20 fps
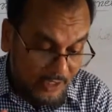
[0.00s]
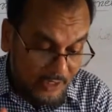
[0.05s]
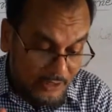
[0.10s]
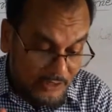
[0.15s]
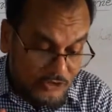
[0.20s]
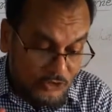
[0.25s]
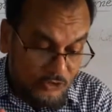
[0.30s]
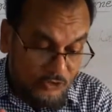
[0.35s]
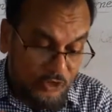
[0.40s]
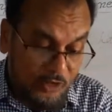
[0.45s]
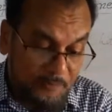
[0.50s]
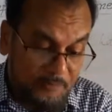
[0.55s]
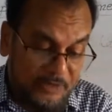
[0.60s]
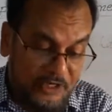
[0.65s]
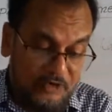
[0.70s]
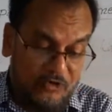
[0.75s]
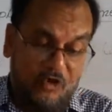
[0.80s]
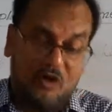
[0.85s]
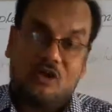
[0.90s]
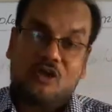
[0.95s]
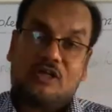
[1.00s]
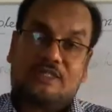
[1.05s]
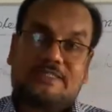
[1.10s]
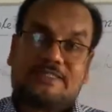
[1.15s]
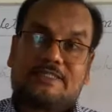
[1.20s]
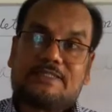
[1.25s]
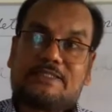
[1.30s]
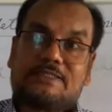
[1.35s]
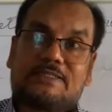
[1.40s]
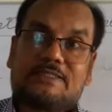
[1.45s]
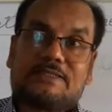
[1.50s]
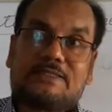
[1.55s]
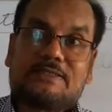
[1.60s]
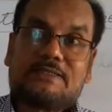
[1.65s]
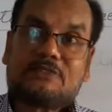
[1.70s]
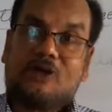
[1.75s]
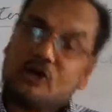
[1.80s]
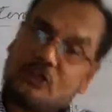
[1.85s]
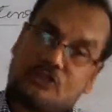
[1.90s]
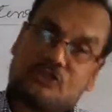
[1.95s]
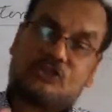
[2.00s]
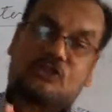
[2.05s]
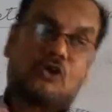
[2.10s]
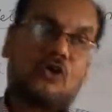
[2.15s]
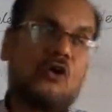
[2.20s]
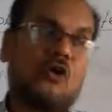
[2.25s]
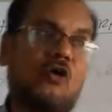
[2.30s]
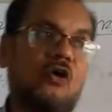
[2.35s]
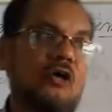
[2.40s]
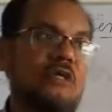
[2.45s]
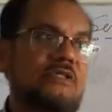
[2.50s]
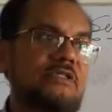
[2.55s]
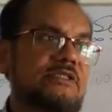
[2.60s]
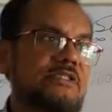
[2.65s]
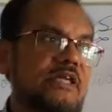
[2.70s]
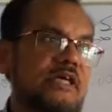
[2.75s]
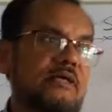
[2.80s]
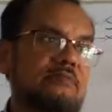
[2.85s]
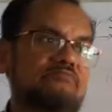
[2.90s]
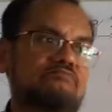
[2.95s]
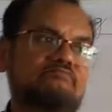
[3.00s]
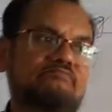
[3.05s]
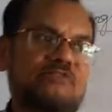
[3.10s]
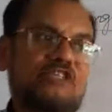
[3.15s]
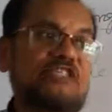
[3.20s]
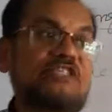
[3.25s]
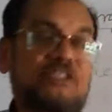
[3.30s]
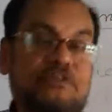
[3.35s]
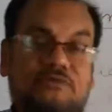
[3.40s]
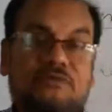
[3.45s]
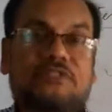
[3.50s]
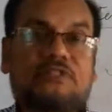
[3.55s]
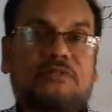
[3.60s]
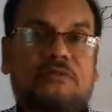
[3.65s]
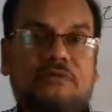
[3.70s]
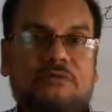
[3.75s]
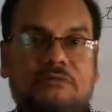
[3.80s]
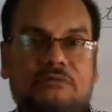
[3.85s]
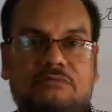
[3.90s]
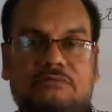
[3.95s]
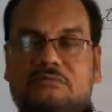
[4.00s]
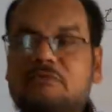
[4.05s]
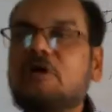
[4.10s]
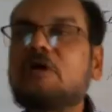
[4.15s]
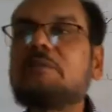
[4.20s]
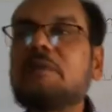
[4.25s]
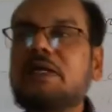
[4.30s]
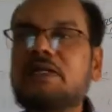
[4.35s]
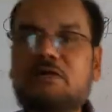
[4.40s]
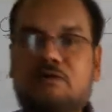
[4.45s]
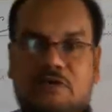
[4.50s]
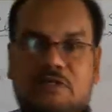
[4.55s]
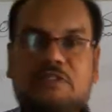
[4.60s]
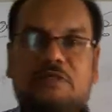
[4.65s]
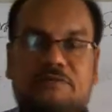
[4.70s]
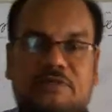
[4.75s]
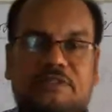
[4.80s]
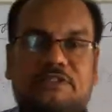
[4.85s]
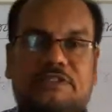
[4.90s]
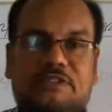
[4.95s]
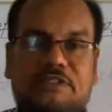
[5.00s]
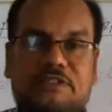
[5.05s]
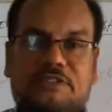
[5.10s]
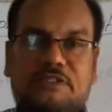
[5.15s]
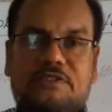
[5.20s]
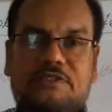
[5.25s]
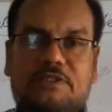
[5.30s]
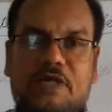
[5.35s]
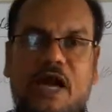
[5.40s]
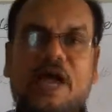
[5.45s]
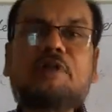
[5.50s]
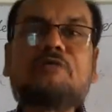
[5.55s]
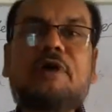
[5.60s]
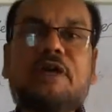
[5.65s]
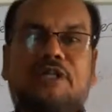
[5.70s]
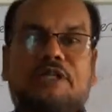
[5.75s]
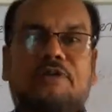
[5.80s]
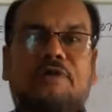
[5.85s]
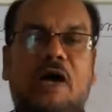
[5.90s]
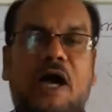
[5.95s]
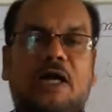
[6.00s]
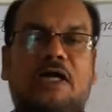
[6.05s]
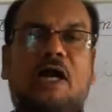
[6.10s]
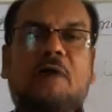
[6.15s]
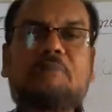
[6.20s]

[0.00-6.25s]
So, because also is used normally causable sentence. I went to Dhaka